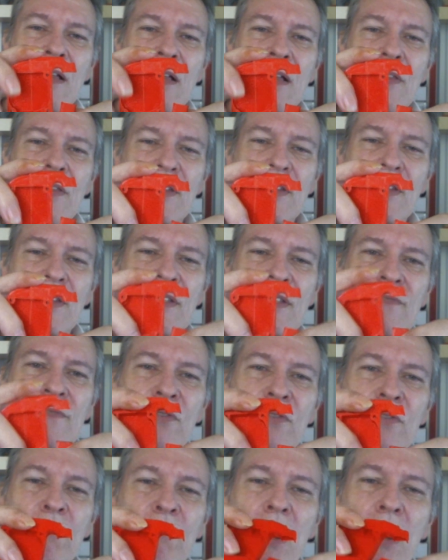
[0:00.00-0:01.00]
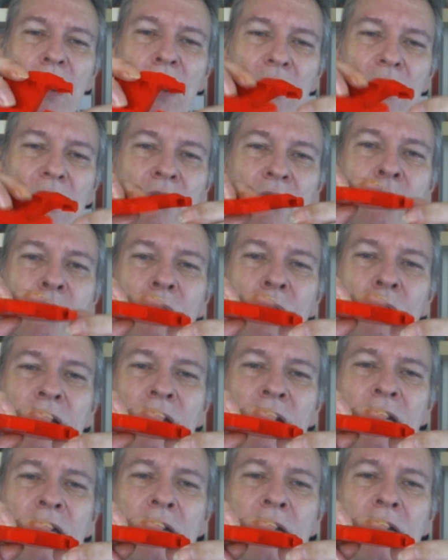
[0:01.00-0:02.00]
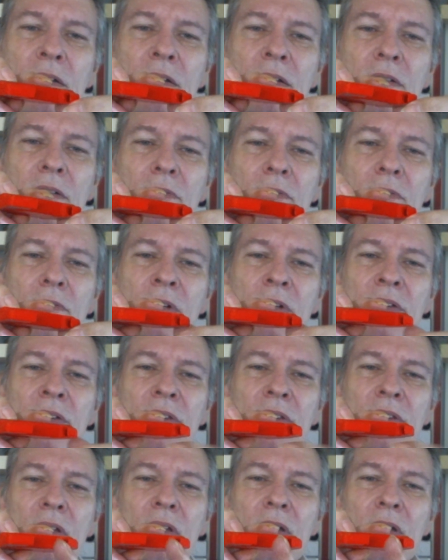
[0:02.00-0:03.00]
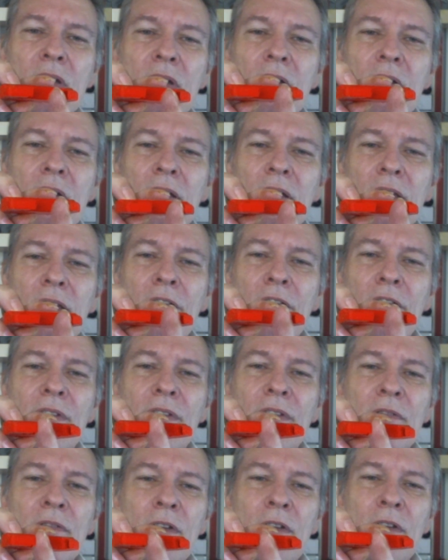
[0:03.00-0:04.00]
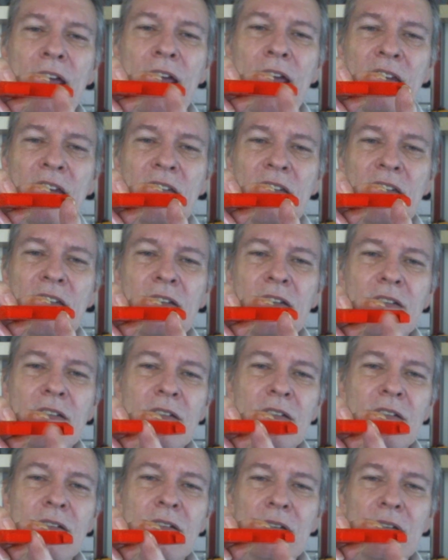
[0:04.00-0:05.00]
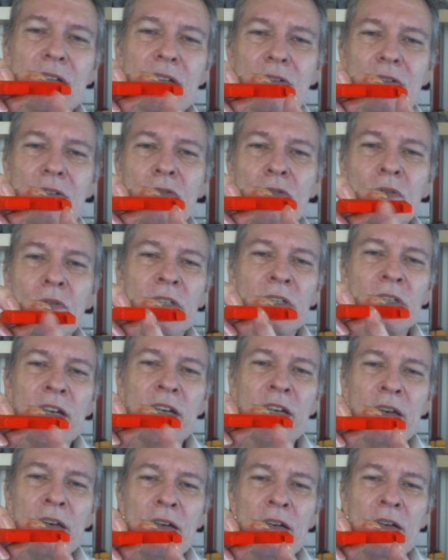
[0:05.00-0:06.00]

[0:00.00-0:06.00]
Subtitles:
this is for part cooling with left and right cooling.